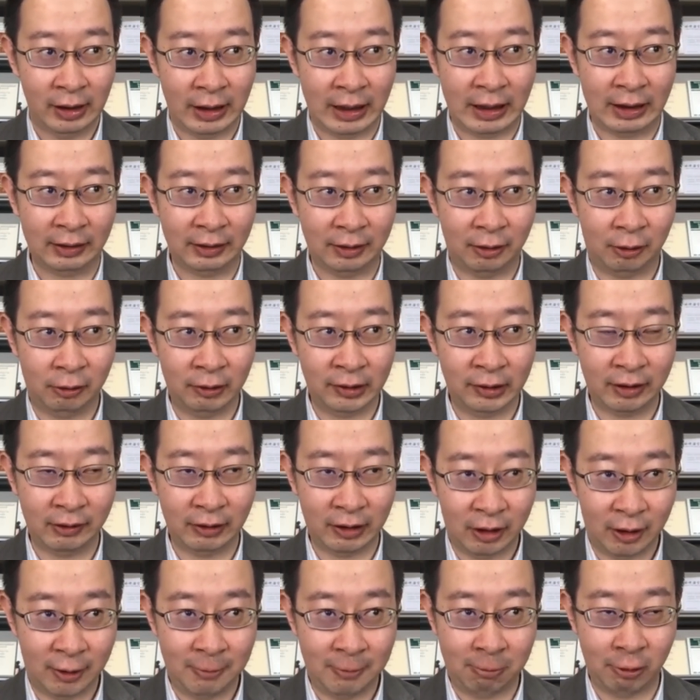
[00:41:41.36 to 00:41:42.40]
and also
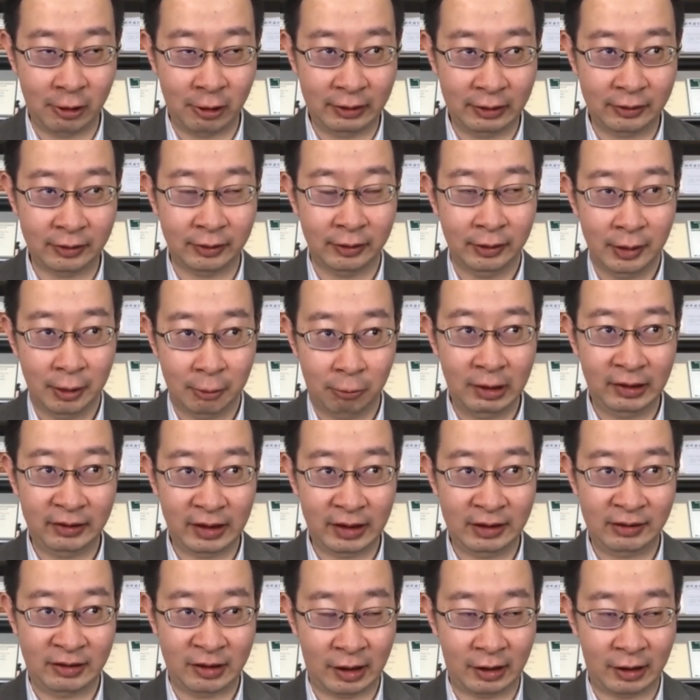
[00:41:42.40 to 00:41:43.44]
cooperate with
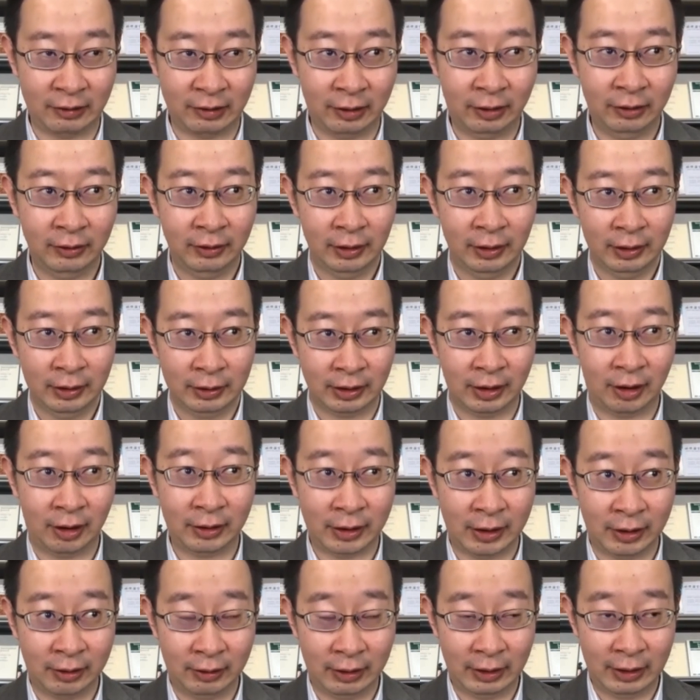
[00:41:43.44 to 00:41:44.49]
each other,
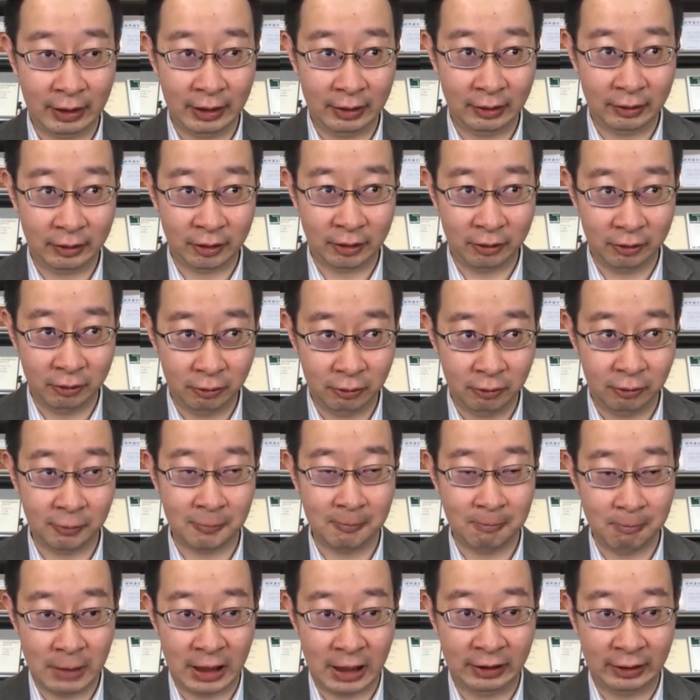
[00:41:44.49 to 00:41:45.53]
not only to
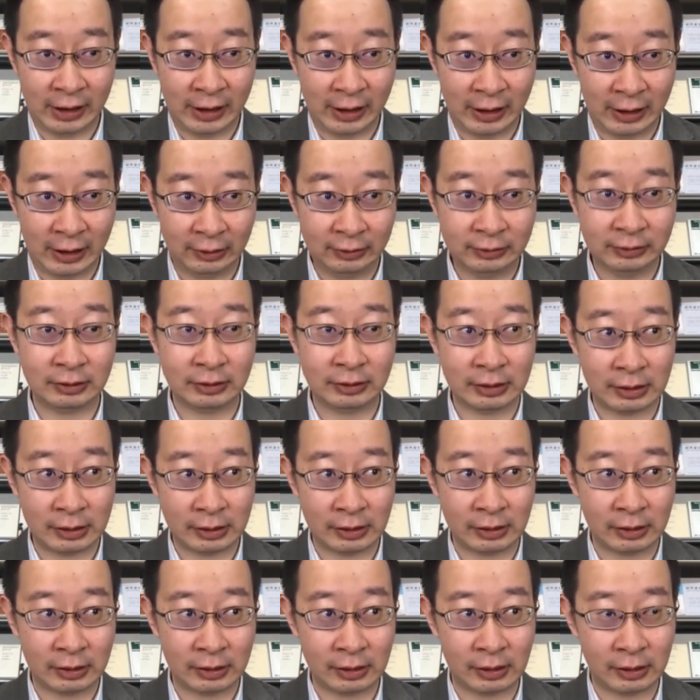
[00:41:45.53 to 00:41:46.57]
maintain
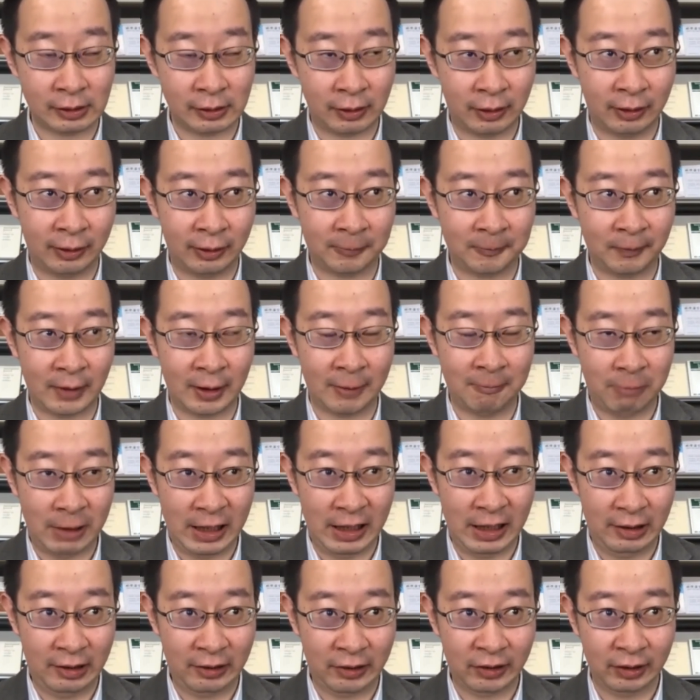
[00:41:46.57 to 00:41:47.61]

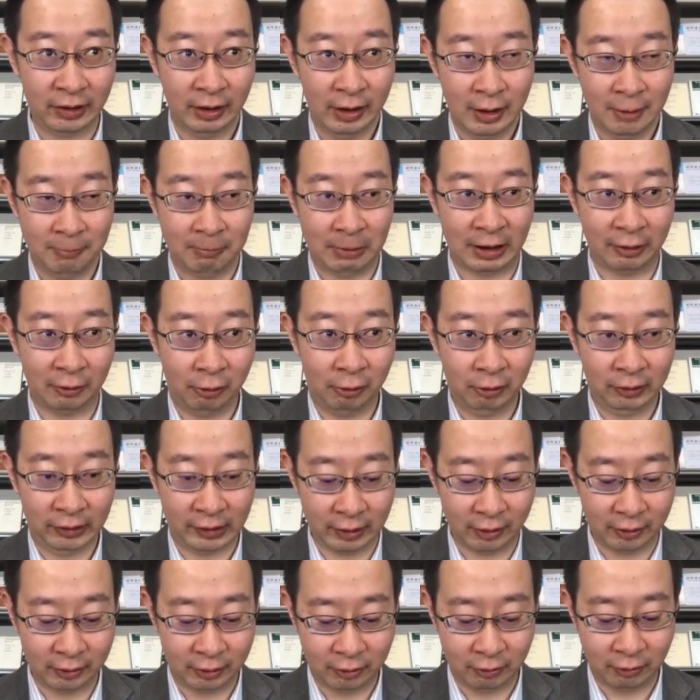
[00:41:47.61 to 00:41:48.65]
peace, but
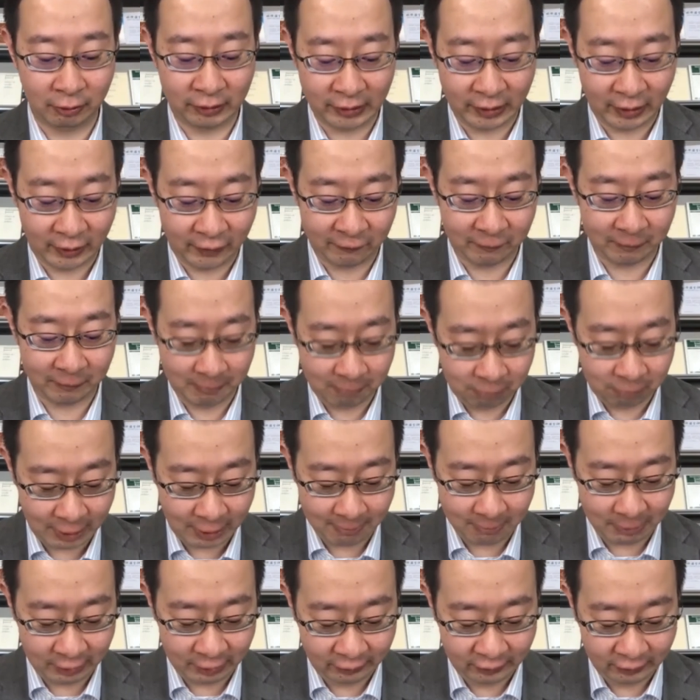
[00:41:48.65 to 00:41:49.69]
also to solve
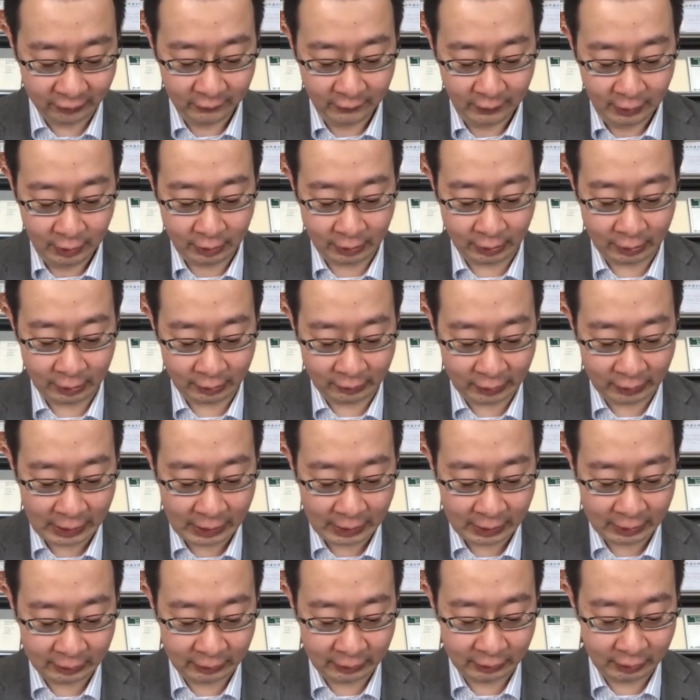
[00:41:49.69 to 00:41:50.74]
problems.
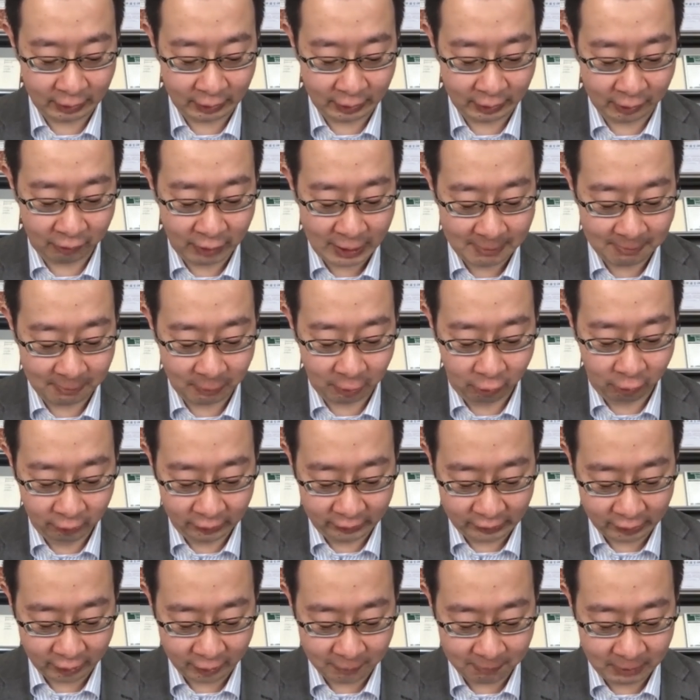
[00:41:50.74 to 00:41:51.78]
And Graham
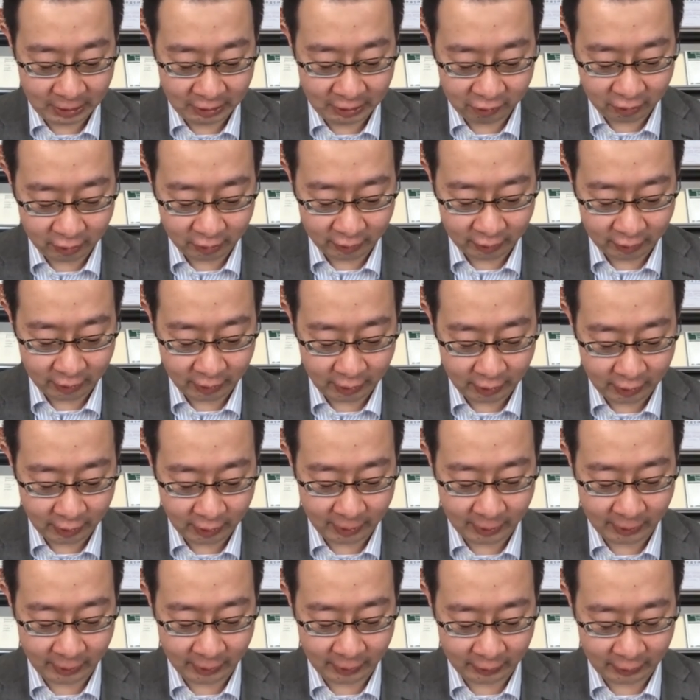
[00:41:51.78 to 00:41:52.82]
also mentioned
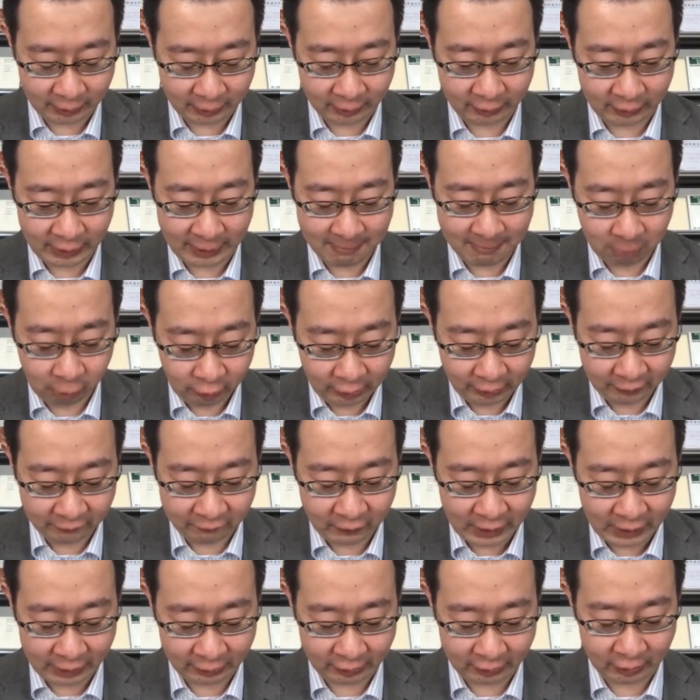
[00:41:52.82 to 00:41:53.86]
the important
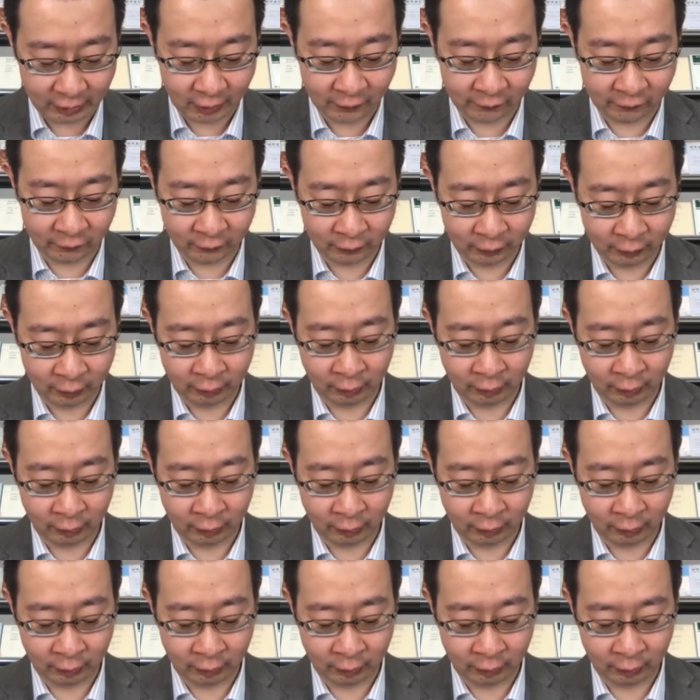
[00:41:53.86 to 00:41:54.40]
factor of